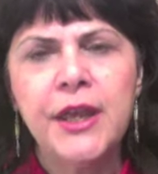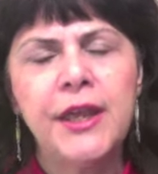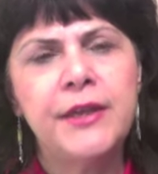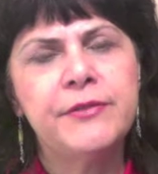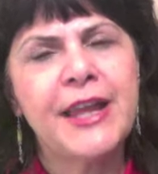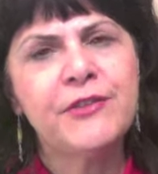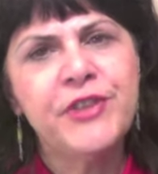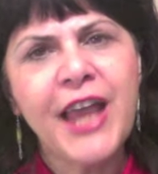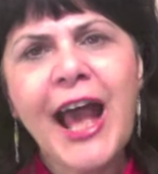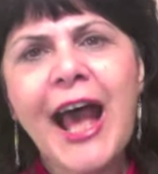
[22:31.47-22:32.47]
uh, that we
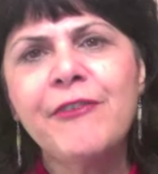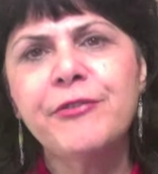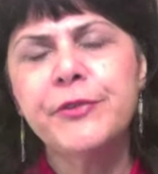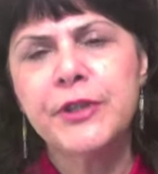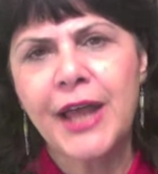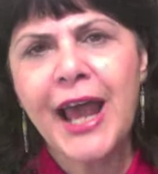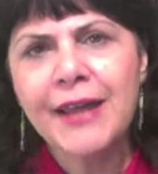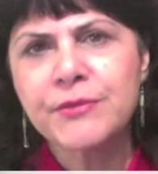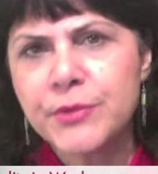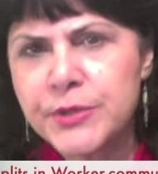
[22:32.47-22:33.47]
have
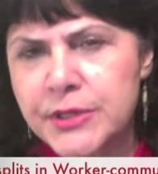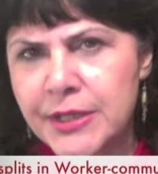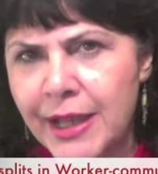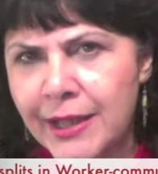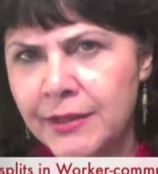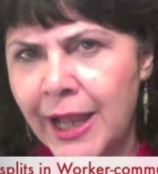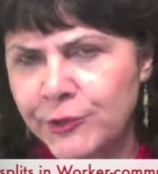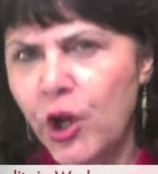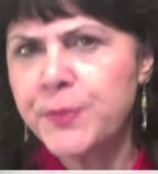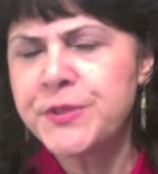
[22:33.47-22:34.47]
ha- uh,
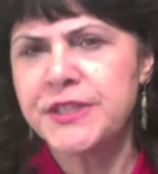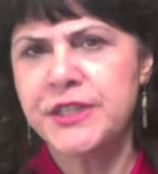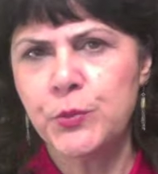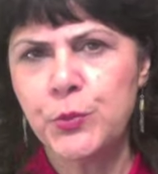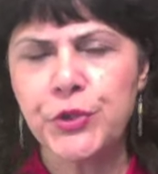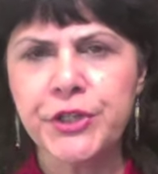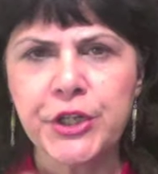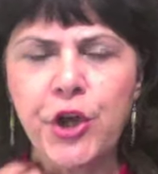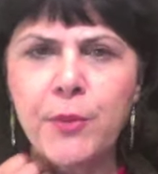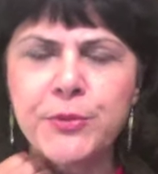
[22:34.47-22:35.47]
adopted in Worker
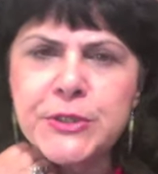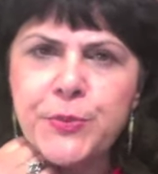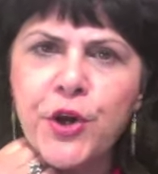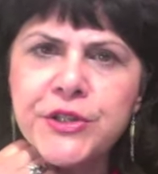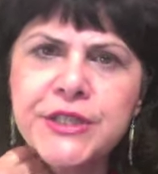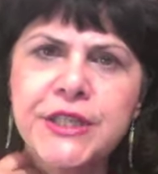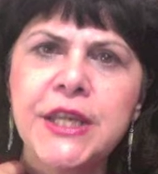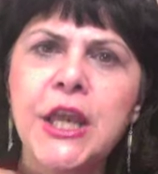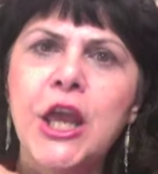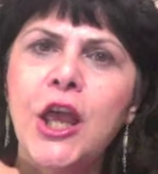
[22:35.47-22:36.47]
Communist Party